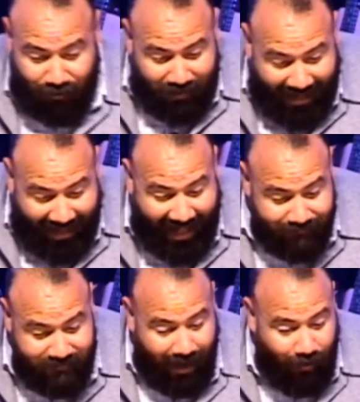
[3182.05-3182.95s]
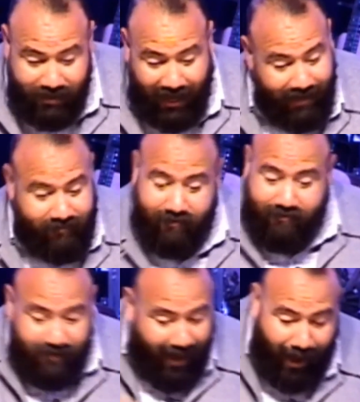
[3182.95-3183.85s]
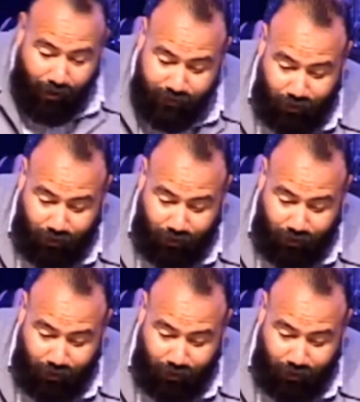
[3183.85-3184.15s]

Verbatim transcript: that we have now, and guys, listen, how the